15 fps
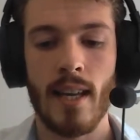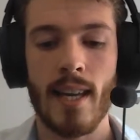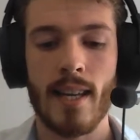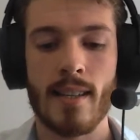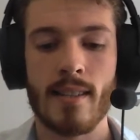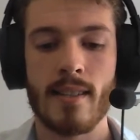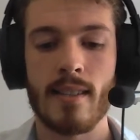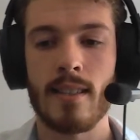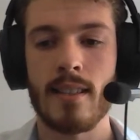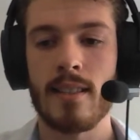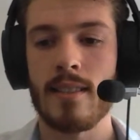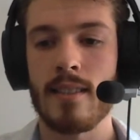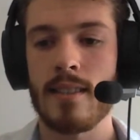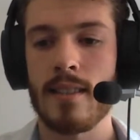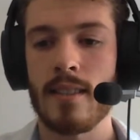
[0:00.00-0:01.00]

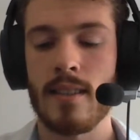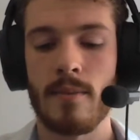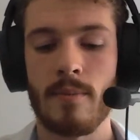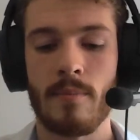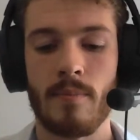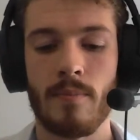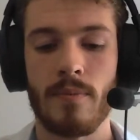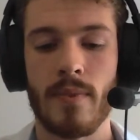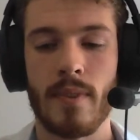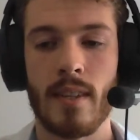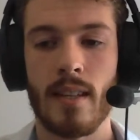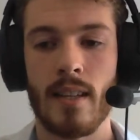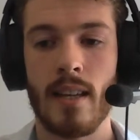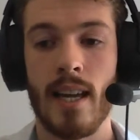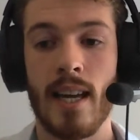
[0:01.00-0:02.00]
excellent,
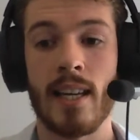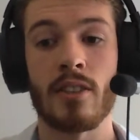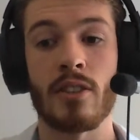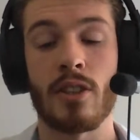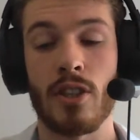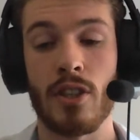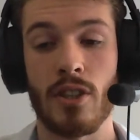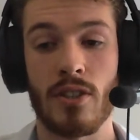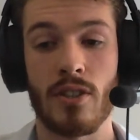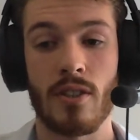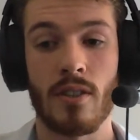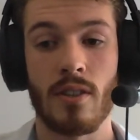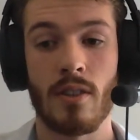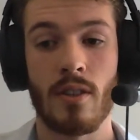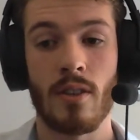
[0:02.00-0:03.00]
and good.
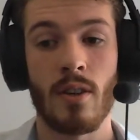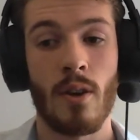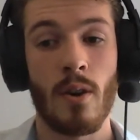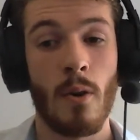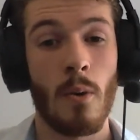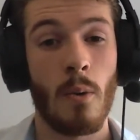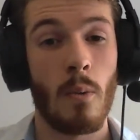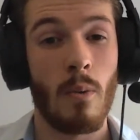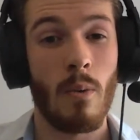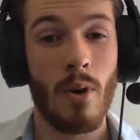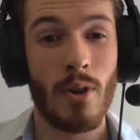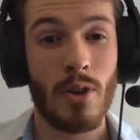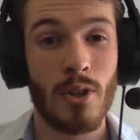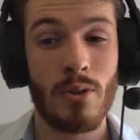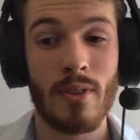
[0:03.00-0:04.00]

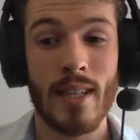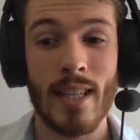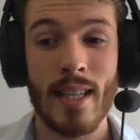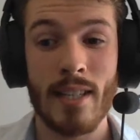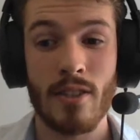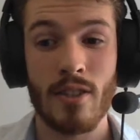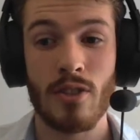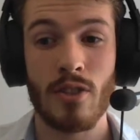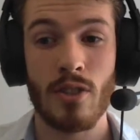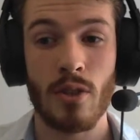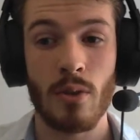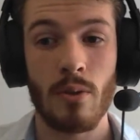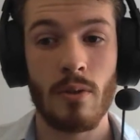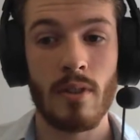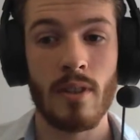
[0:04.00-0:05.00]
What you need to
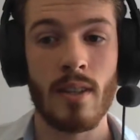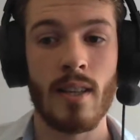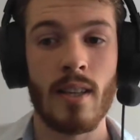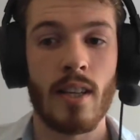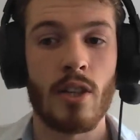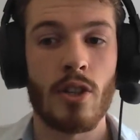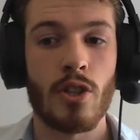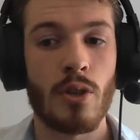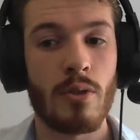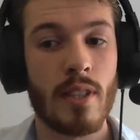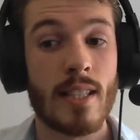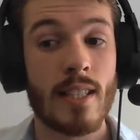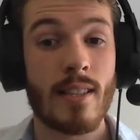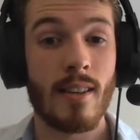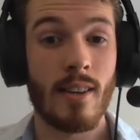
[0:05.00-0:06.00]
do is you
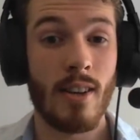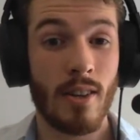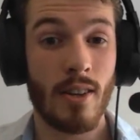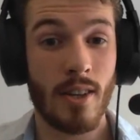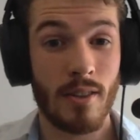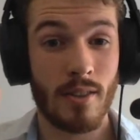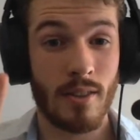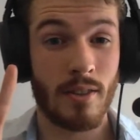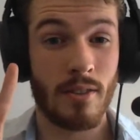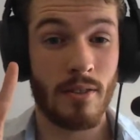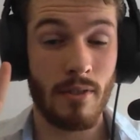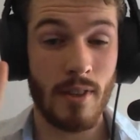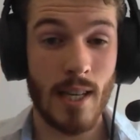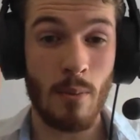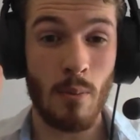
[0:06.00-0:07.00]
need to look at the
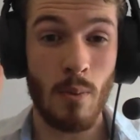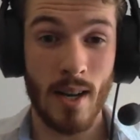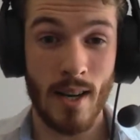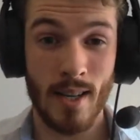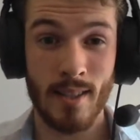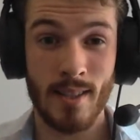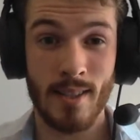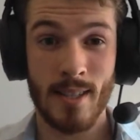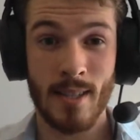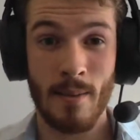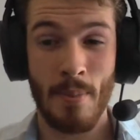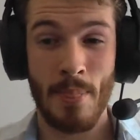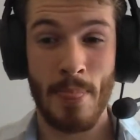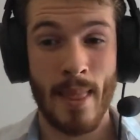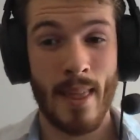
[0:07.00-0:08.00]
3 words
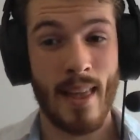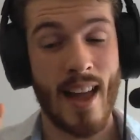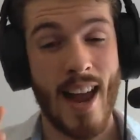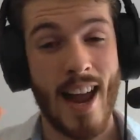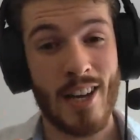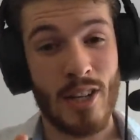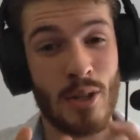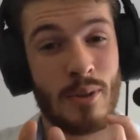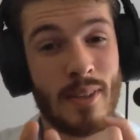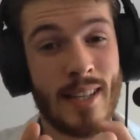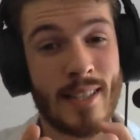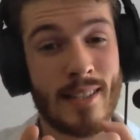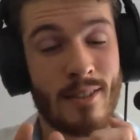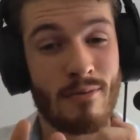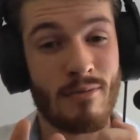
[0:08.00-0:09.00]
and you
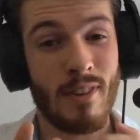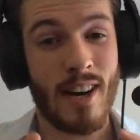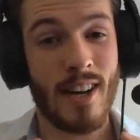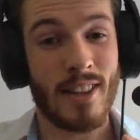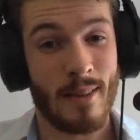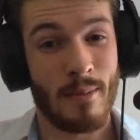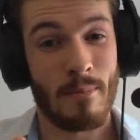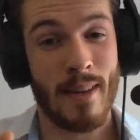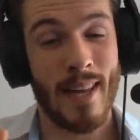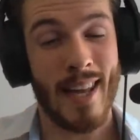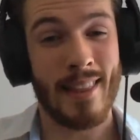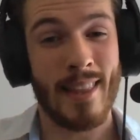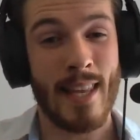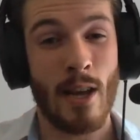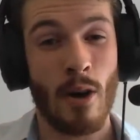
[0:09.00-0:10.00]
need to write them
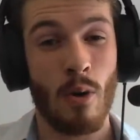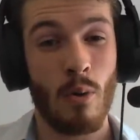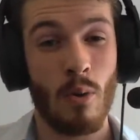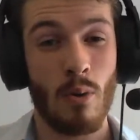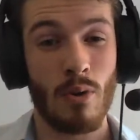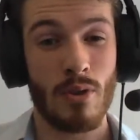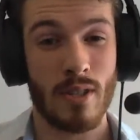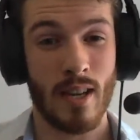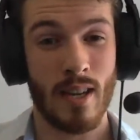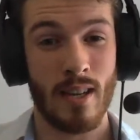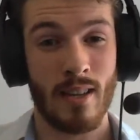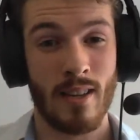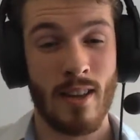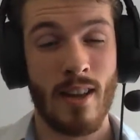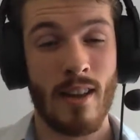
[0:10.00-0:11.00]
in the order
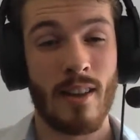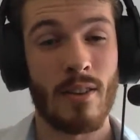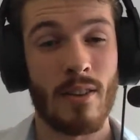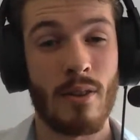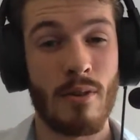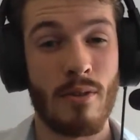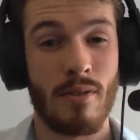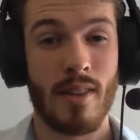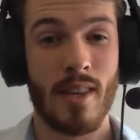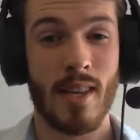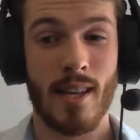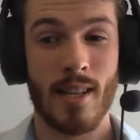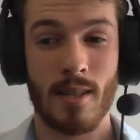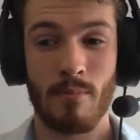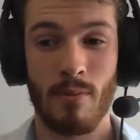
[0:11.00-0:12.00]
you
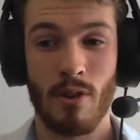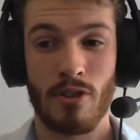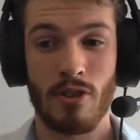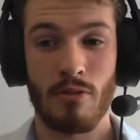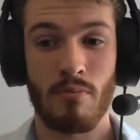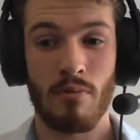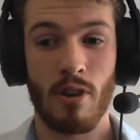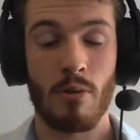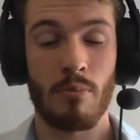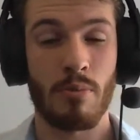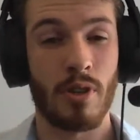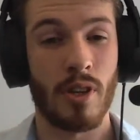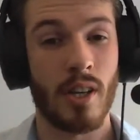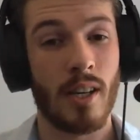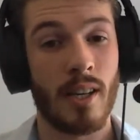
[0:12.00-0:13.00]
think is most
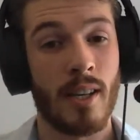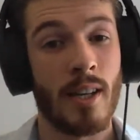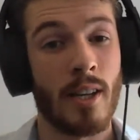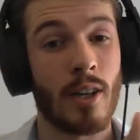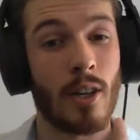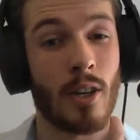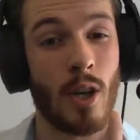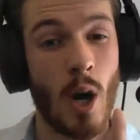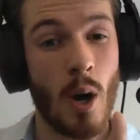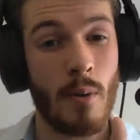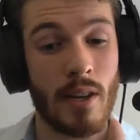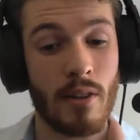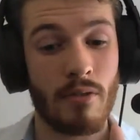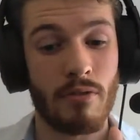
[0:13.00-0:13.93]
appropriate, going